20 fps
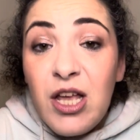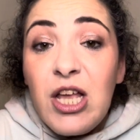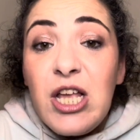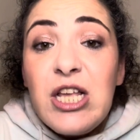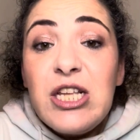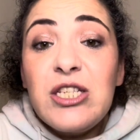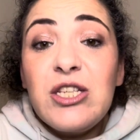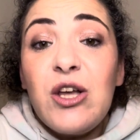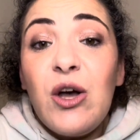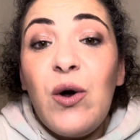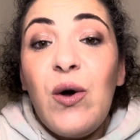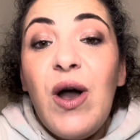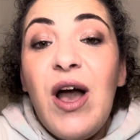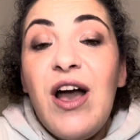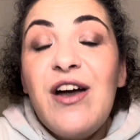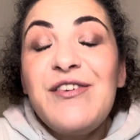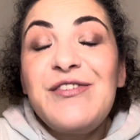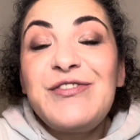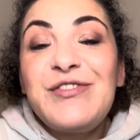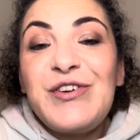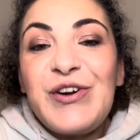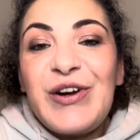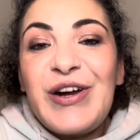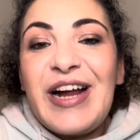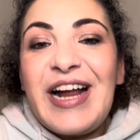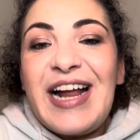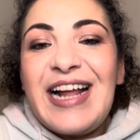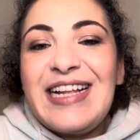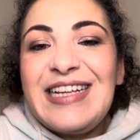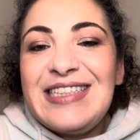So
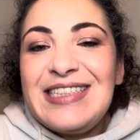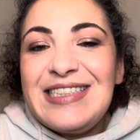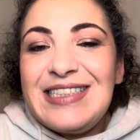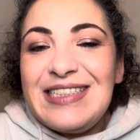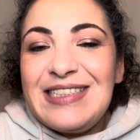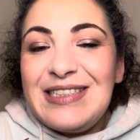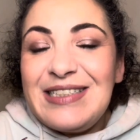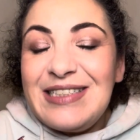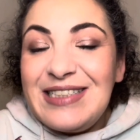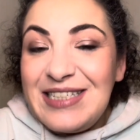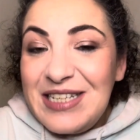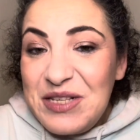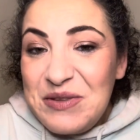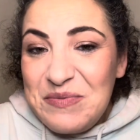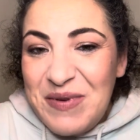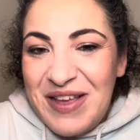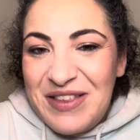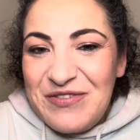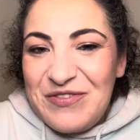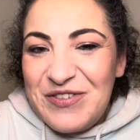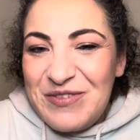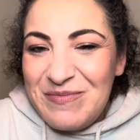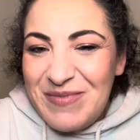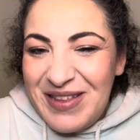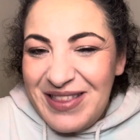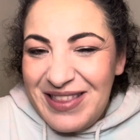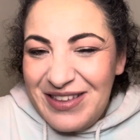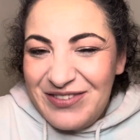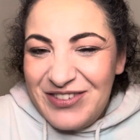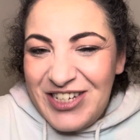for this month, for
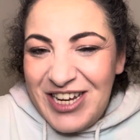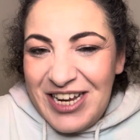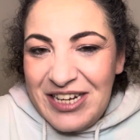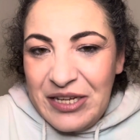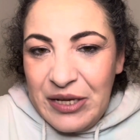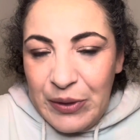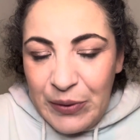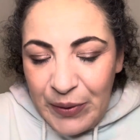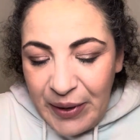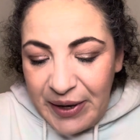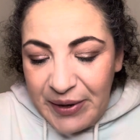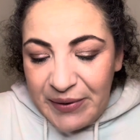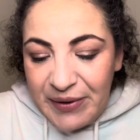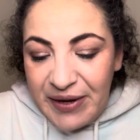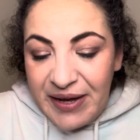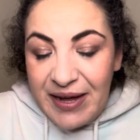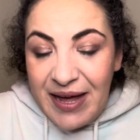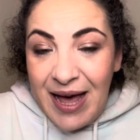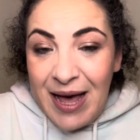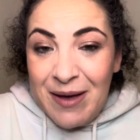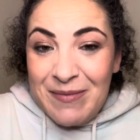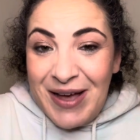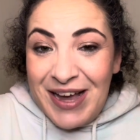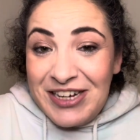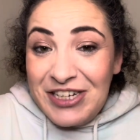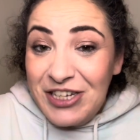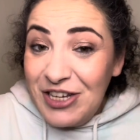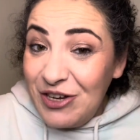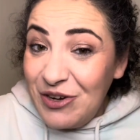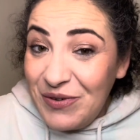month of January, I'm
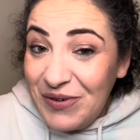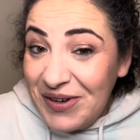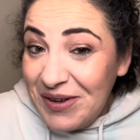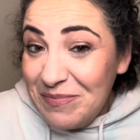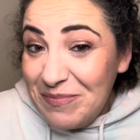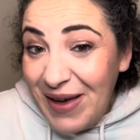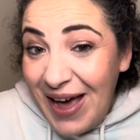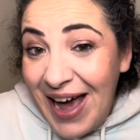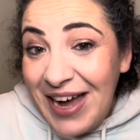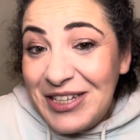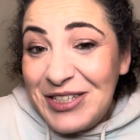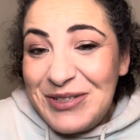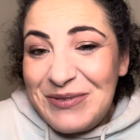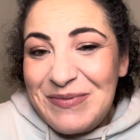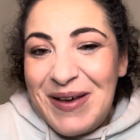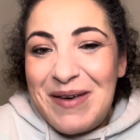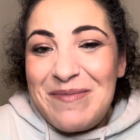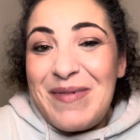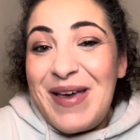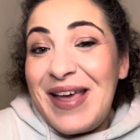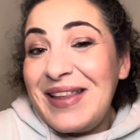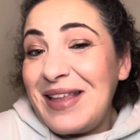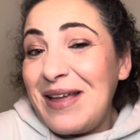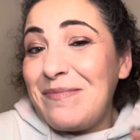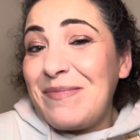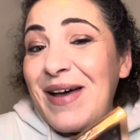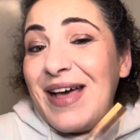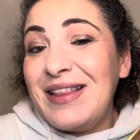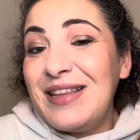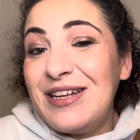actually going back to my Panda
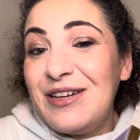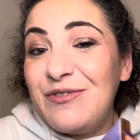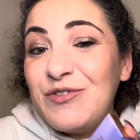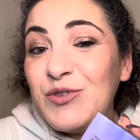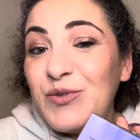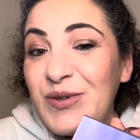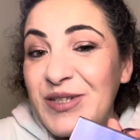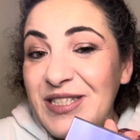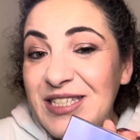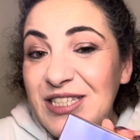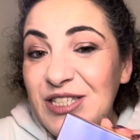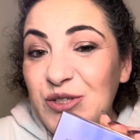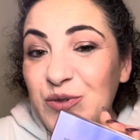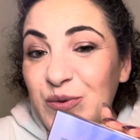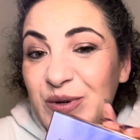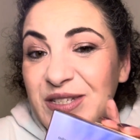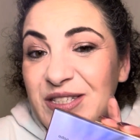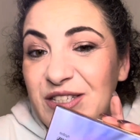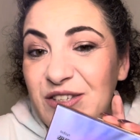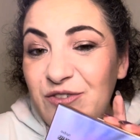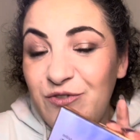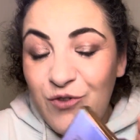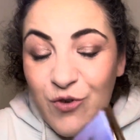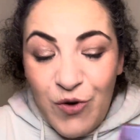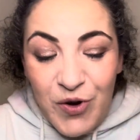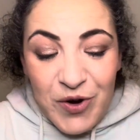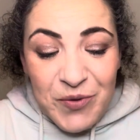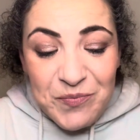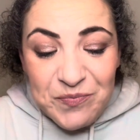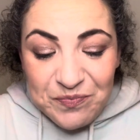palette of
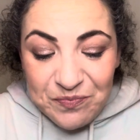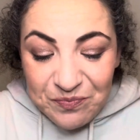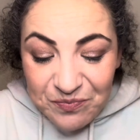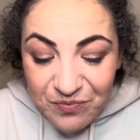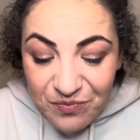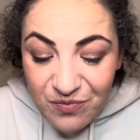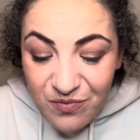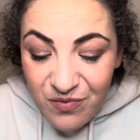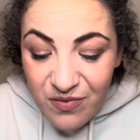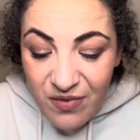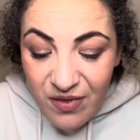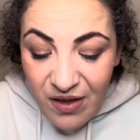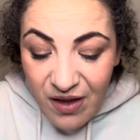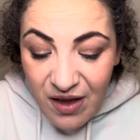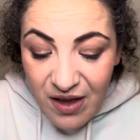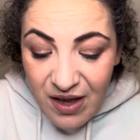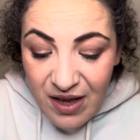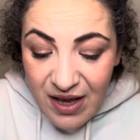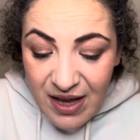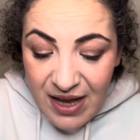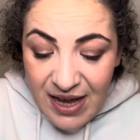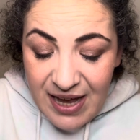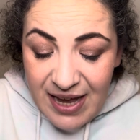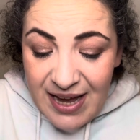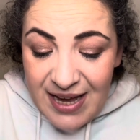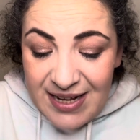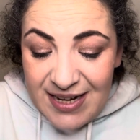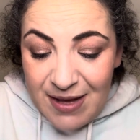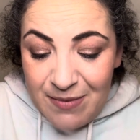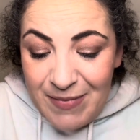2024,
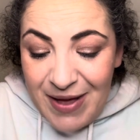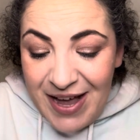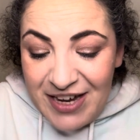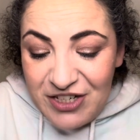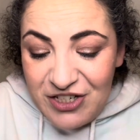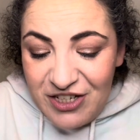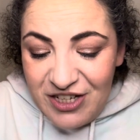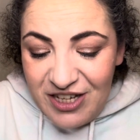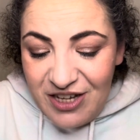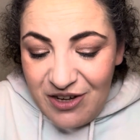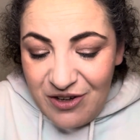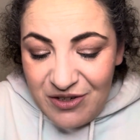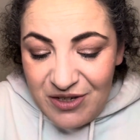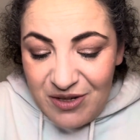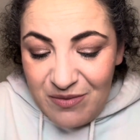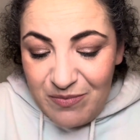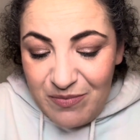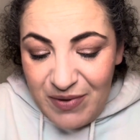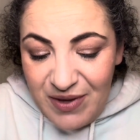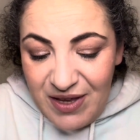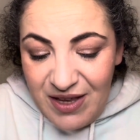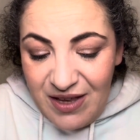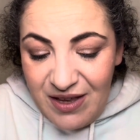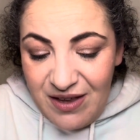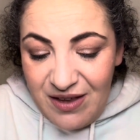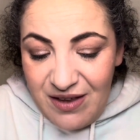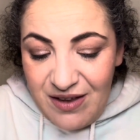and I'm actually going to be